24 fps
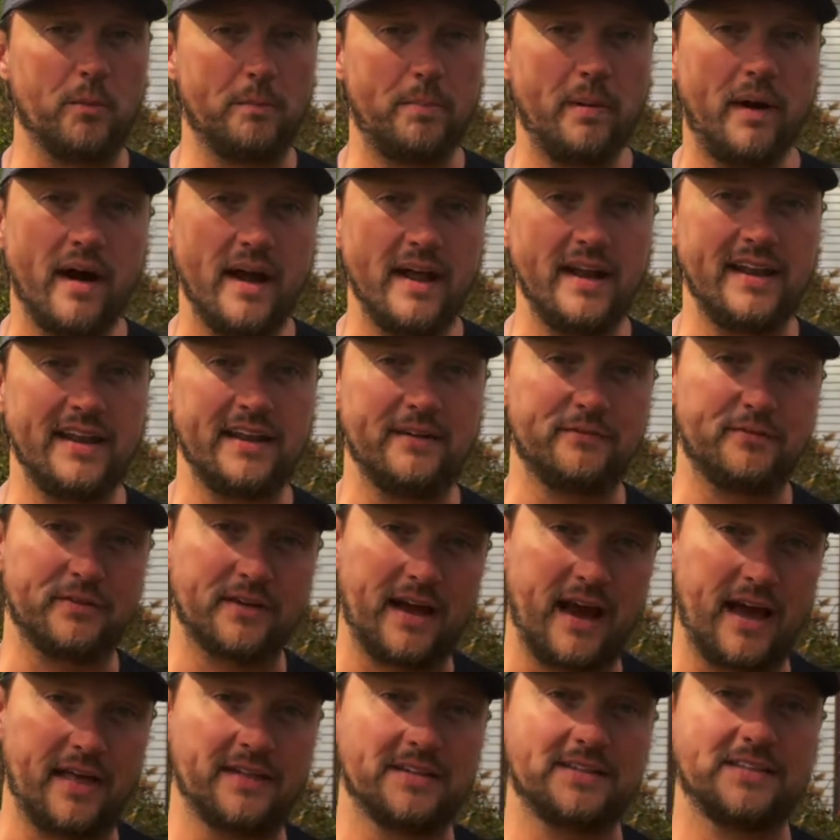But if the
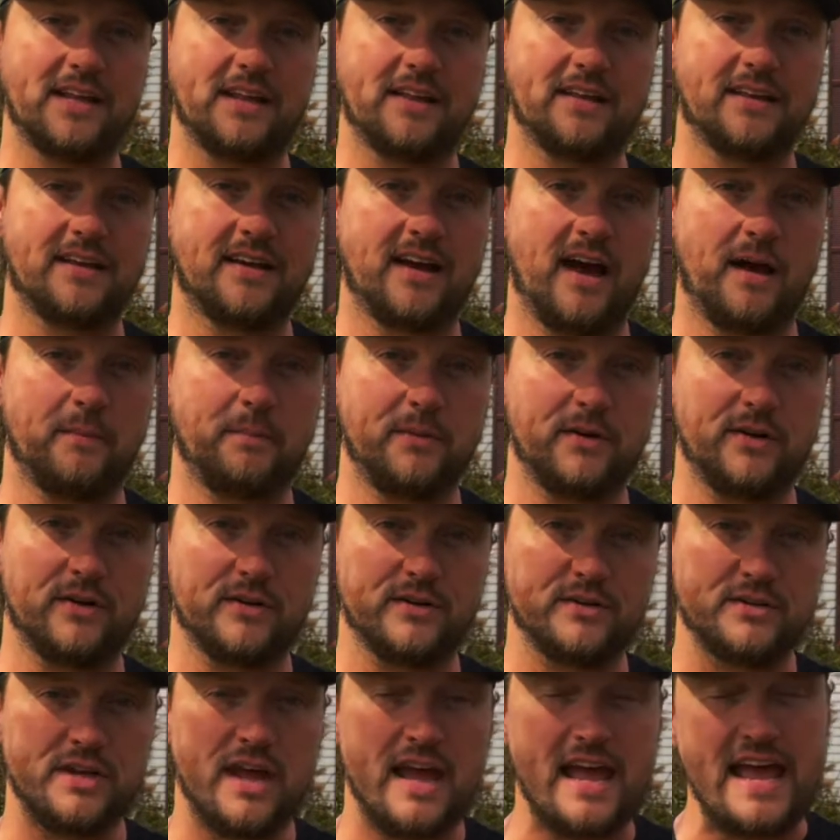guy that's selling
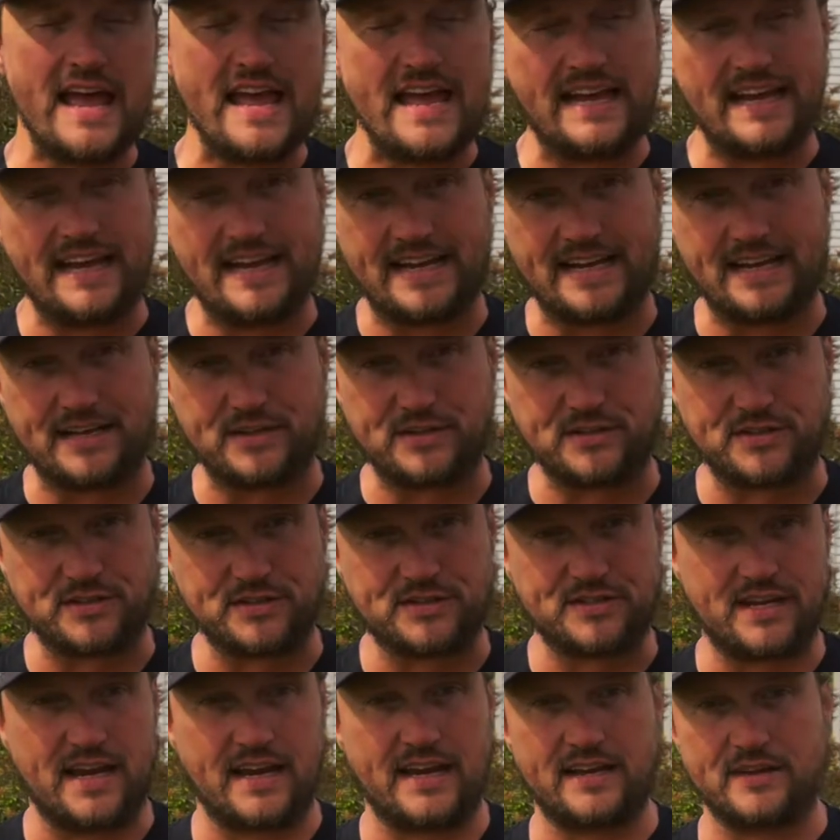copiers is
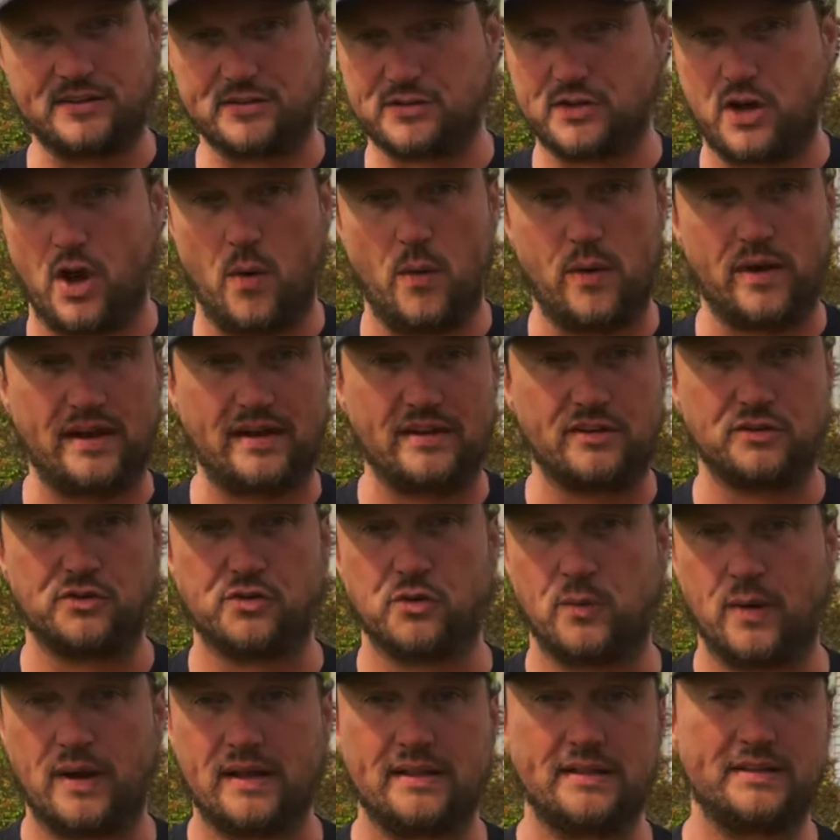going
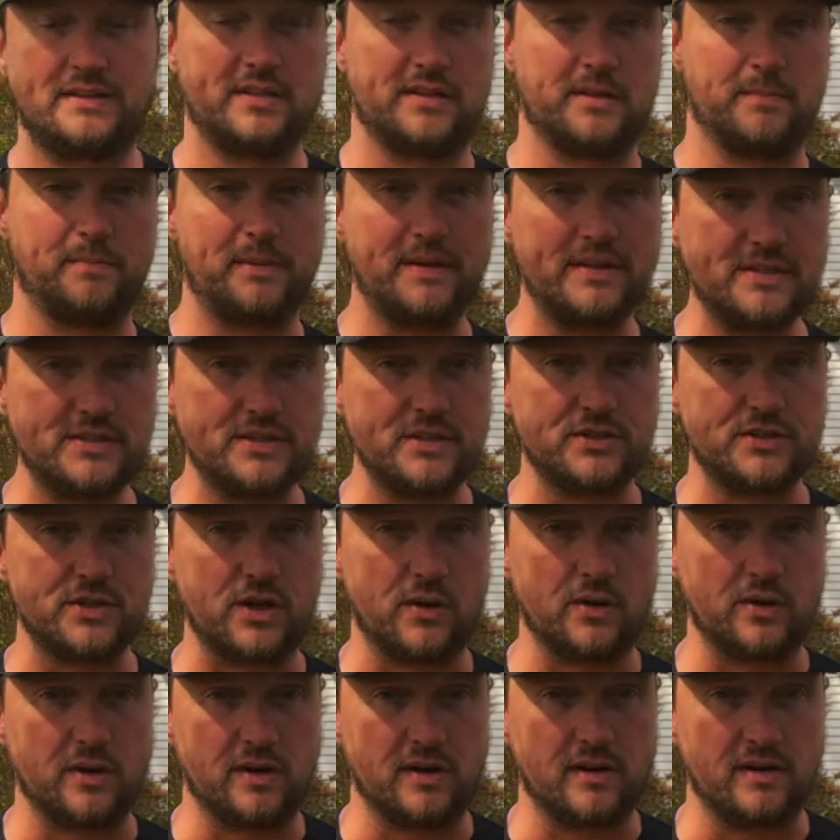directly to the business
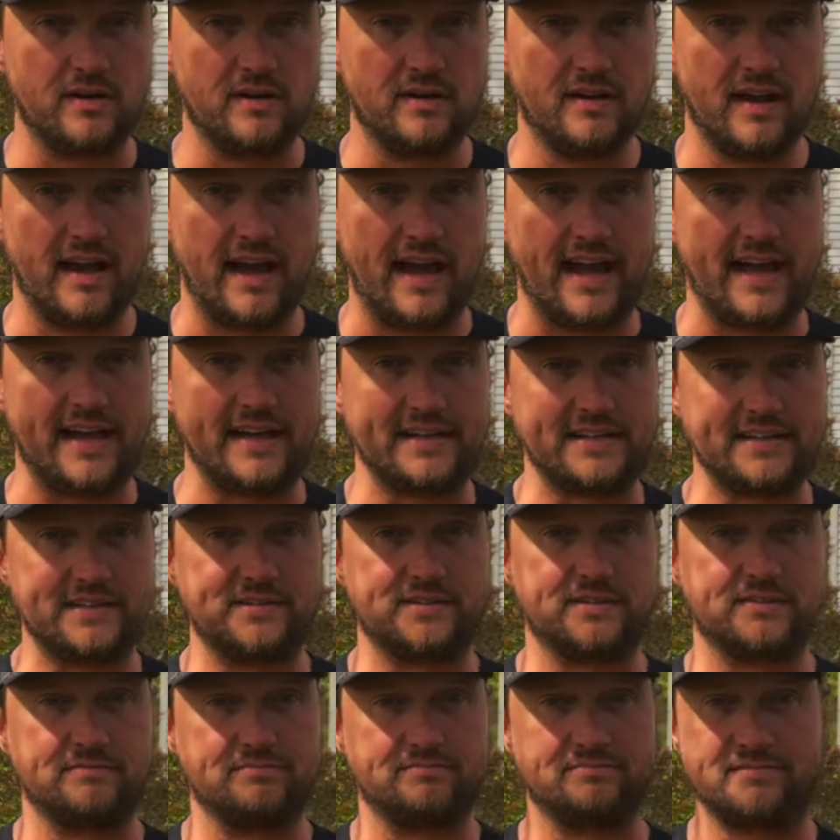owner and
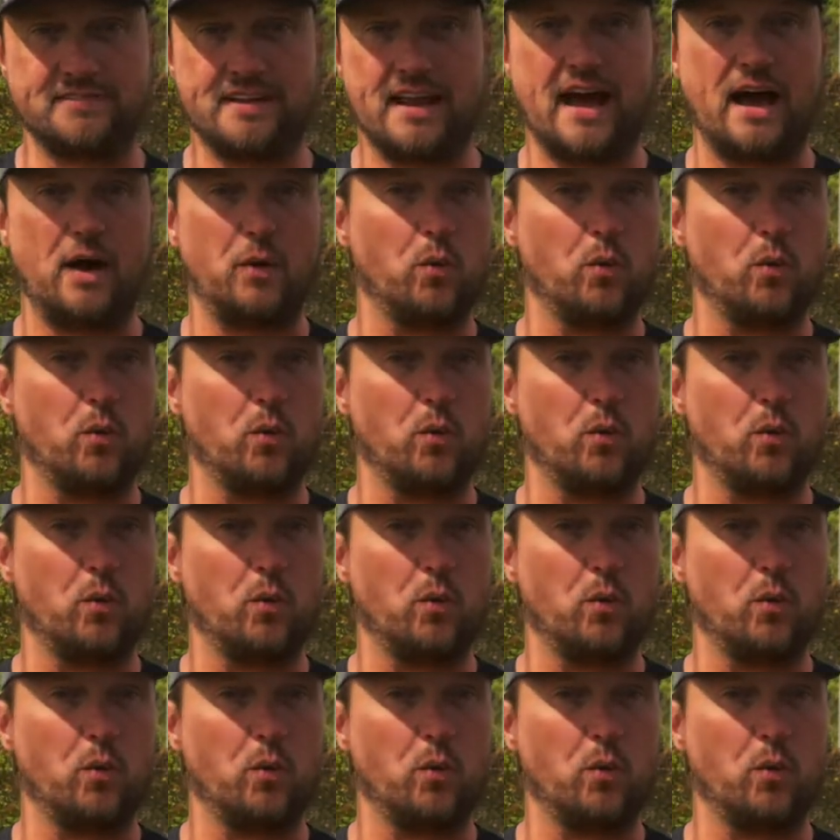not